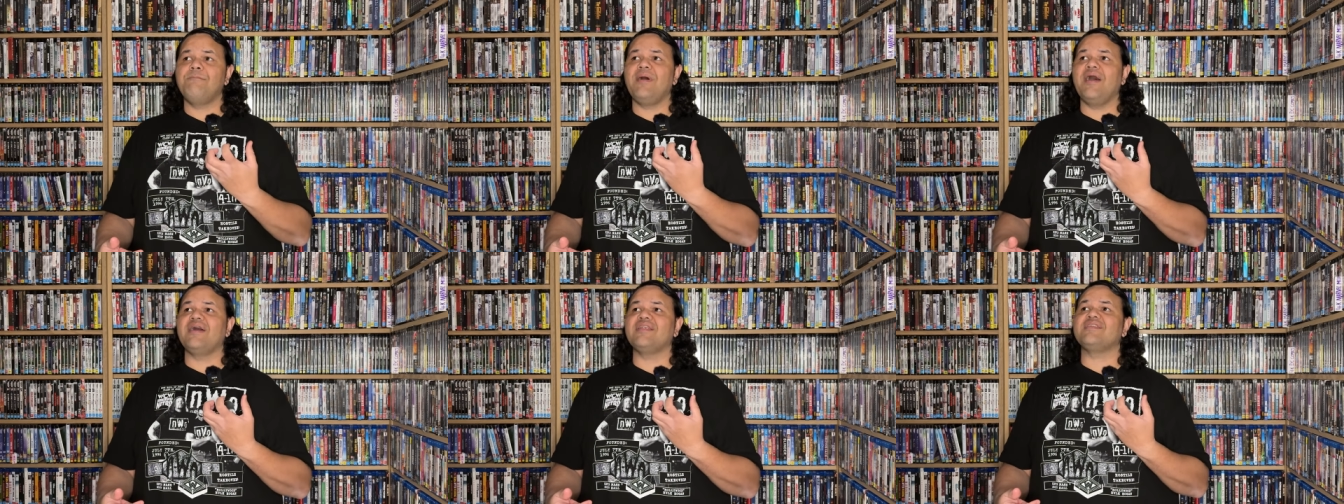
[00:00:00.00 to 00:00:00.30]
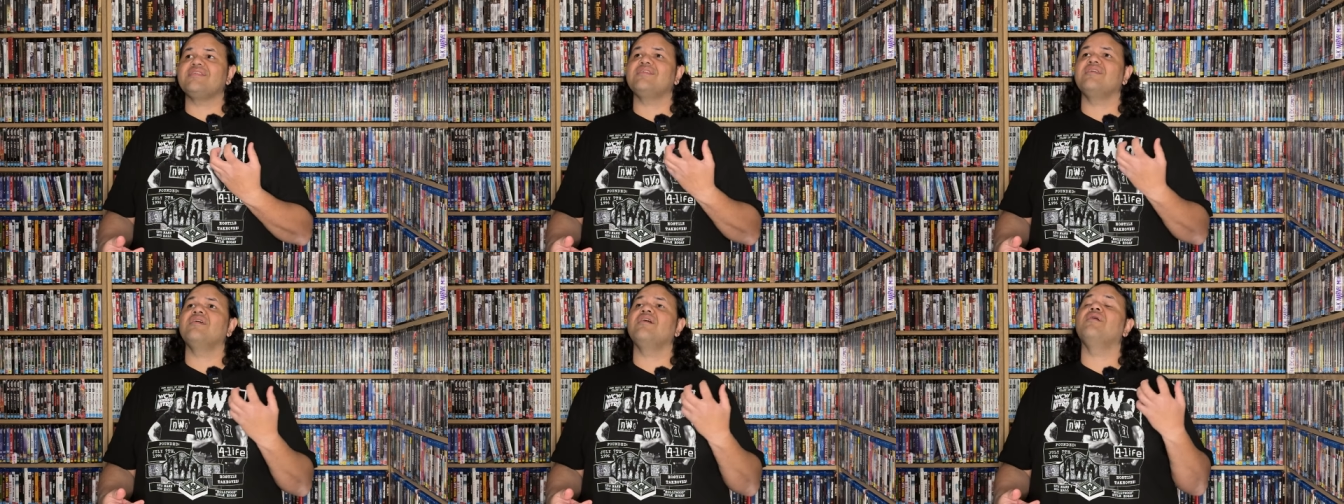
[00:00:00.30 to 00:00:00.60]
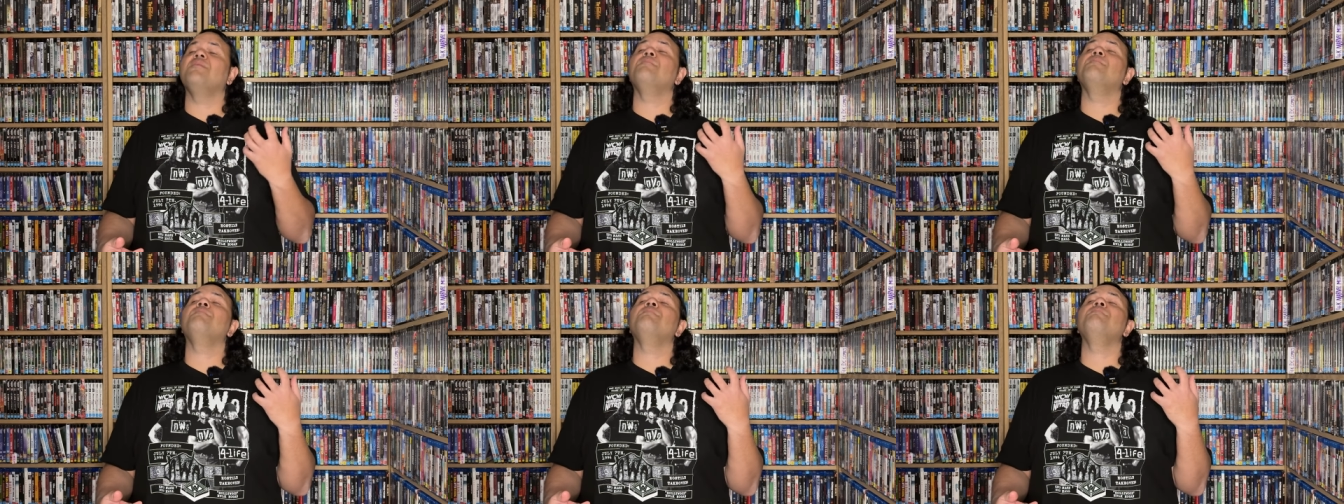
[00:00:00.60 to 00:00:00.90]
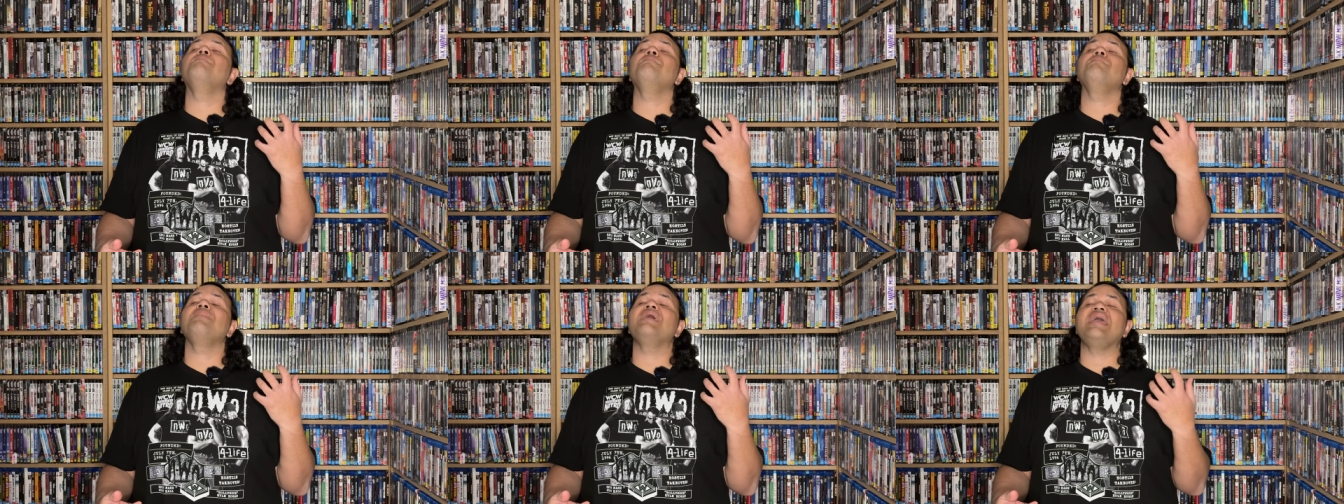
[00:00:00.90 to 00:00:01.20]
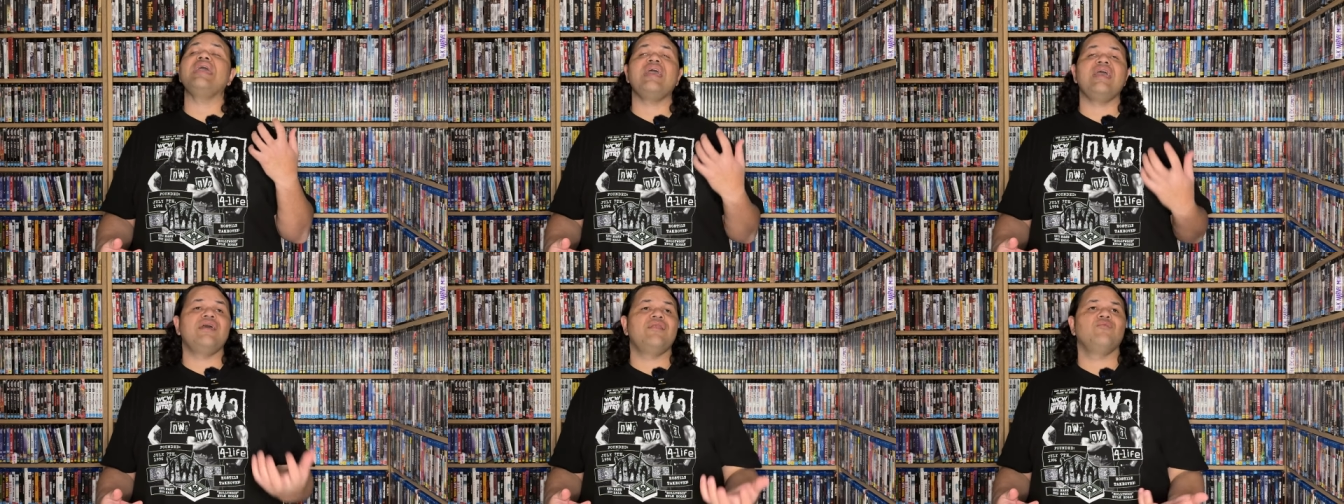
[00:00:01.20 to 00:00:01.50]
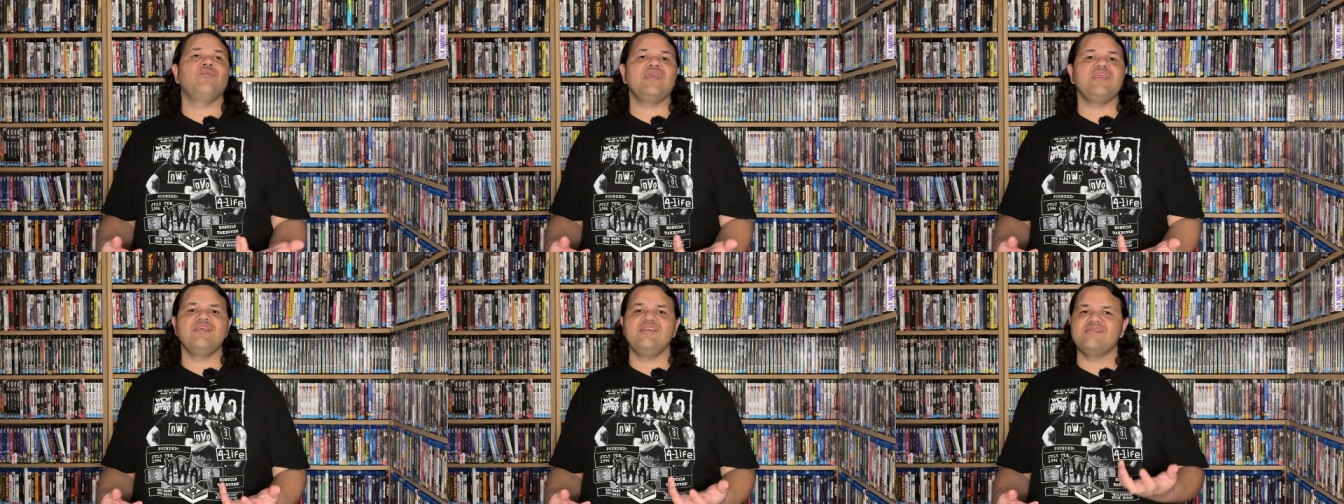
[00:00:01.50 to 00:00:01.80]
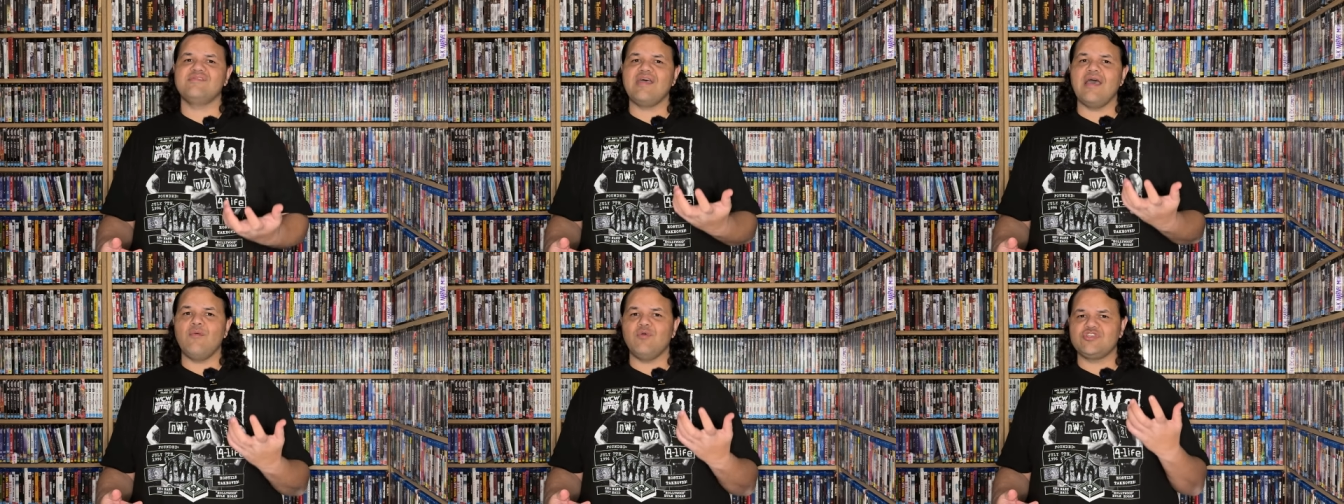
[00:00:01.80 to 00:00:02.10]
But, man, when you
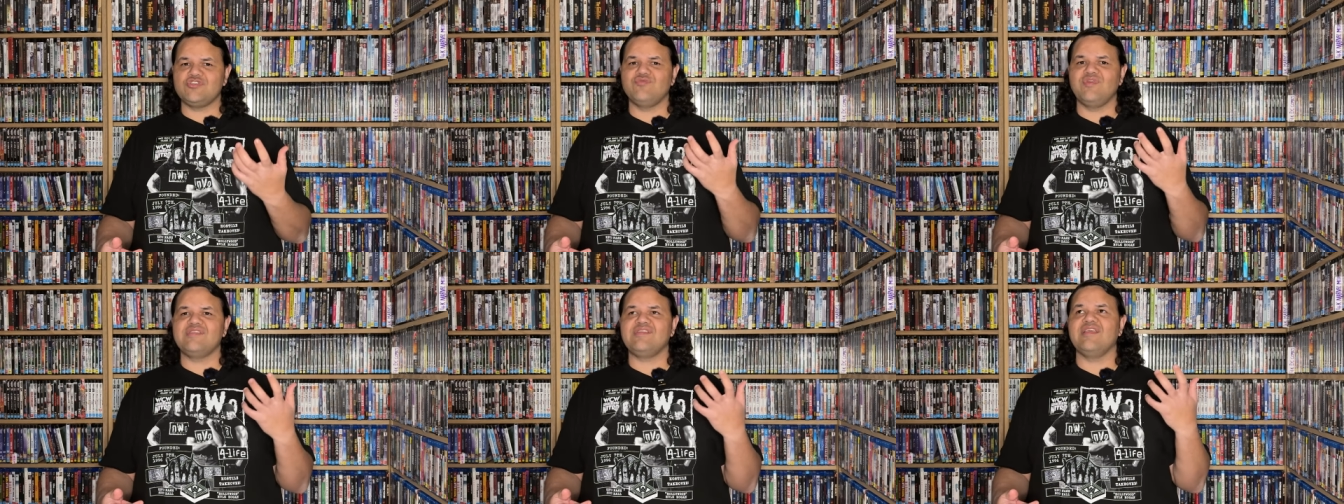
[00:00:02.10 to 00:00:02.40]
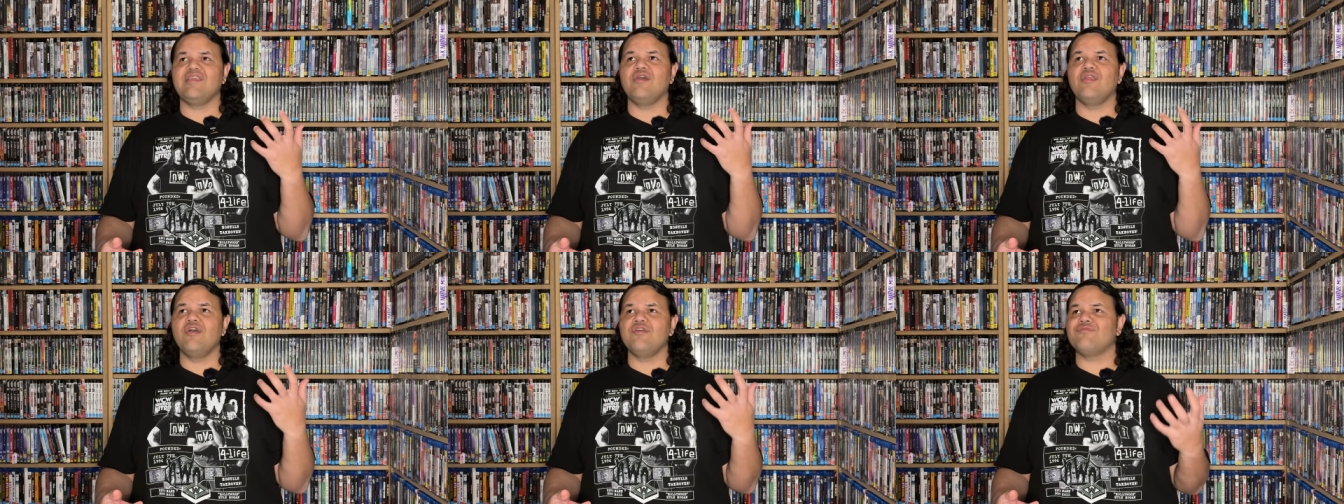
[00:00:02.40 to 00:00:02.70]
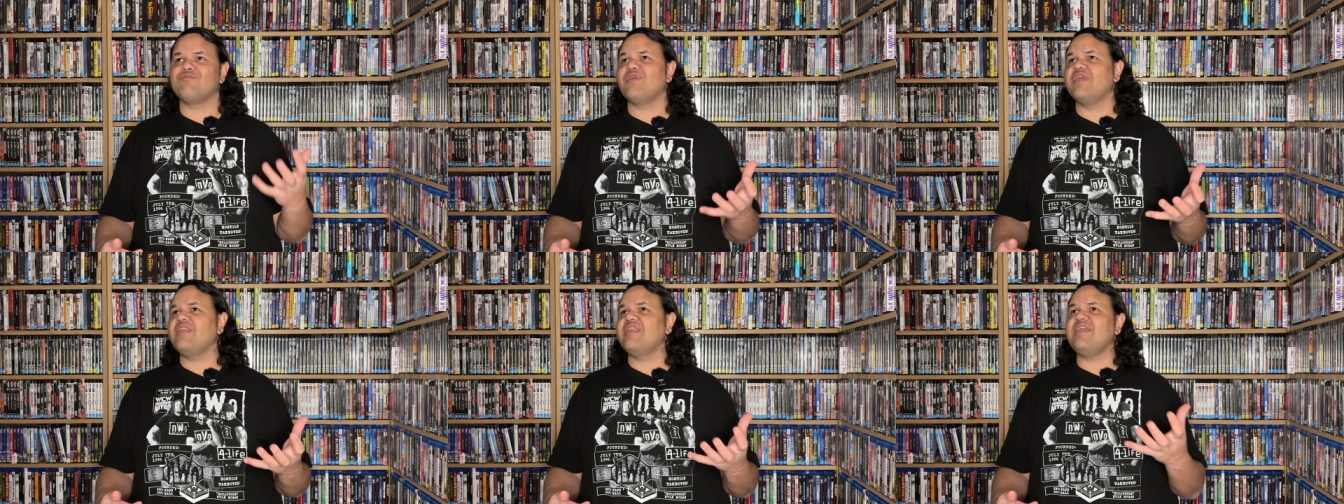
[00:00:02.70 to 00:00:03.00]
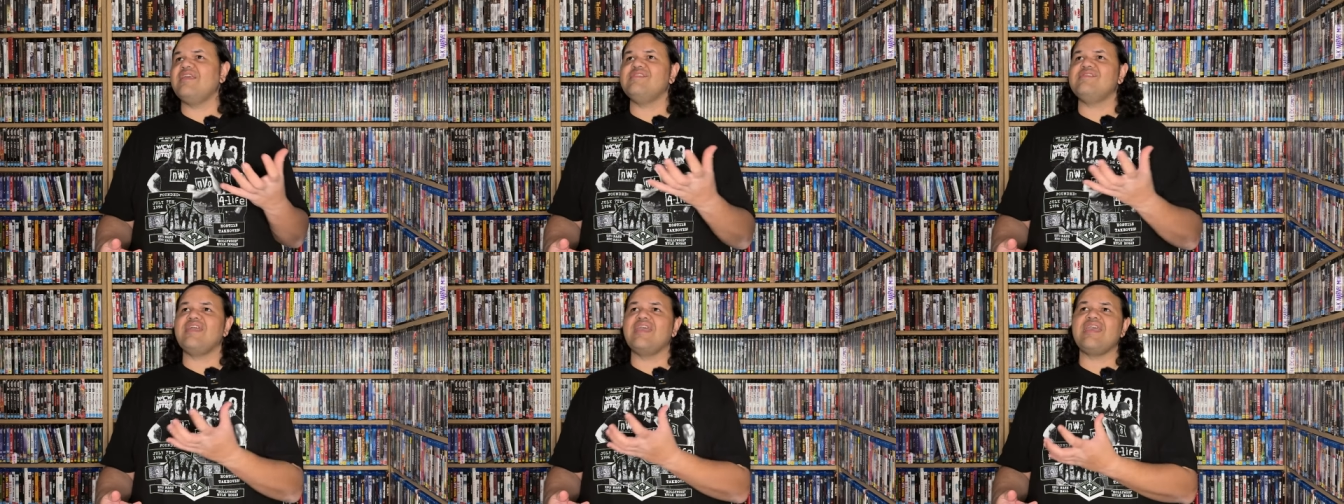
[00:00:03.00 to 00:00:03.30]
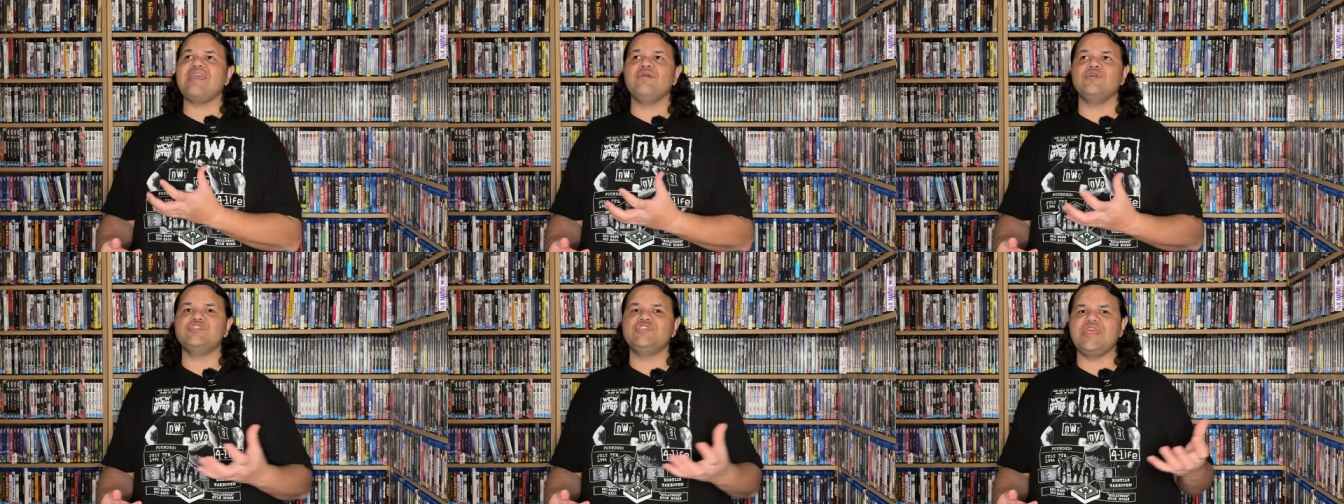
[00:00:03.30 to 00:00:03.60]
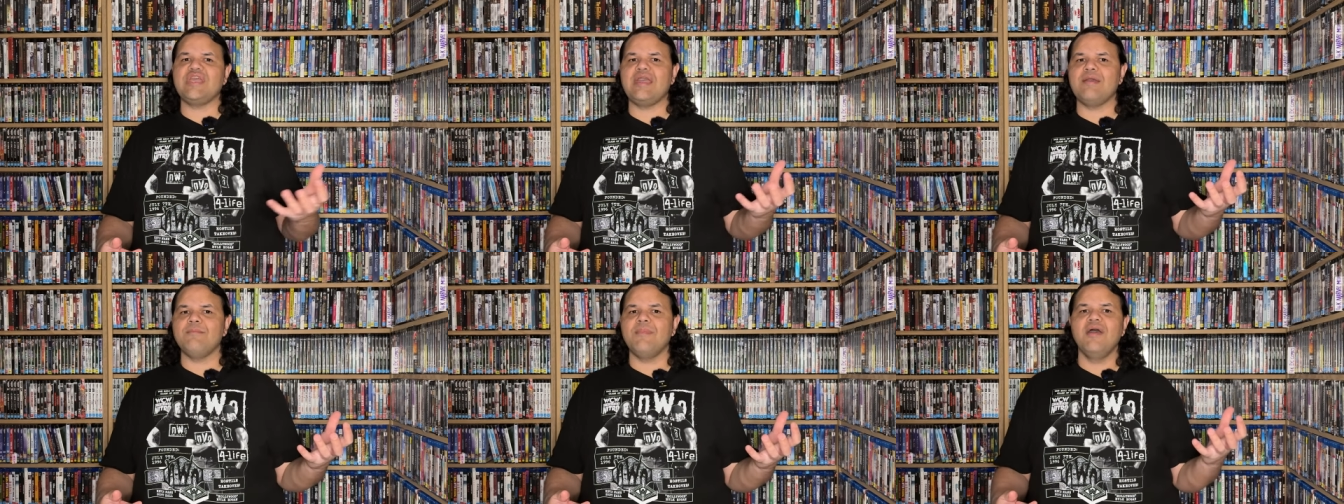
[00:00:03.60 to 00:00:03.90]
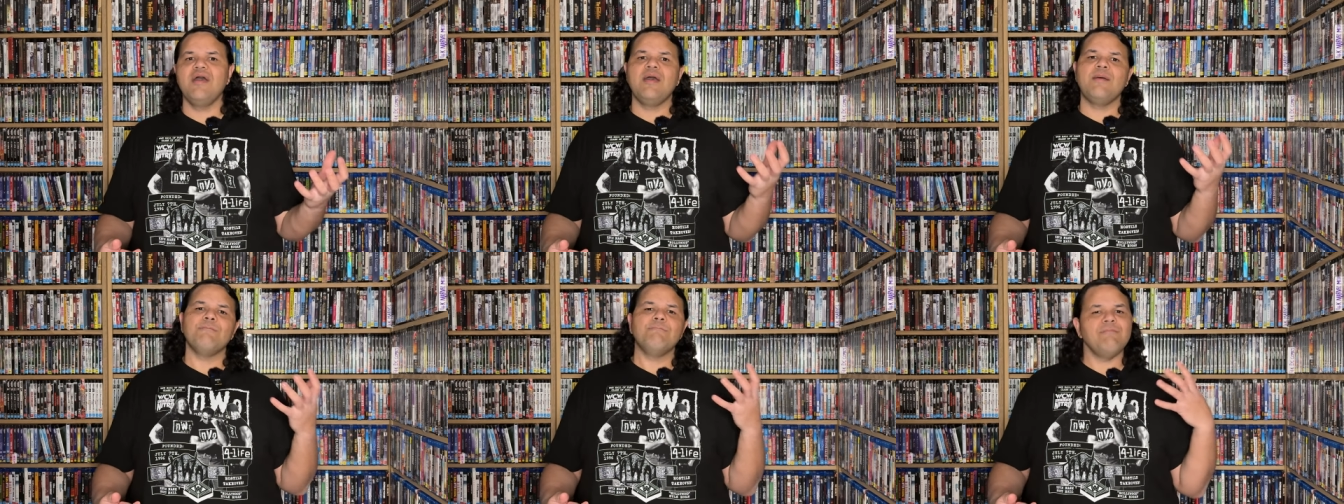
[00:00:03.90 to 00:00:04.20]
start watching wrestling in oh three and he's the heel G M,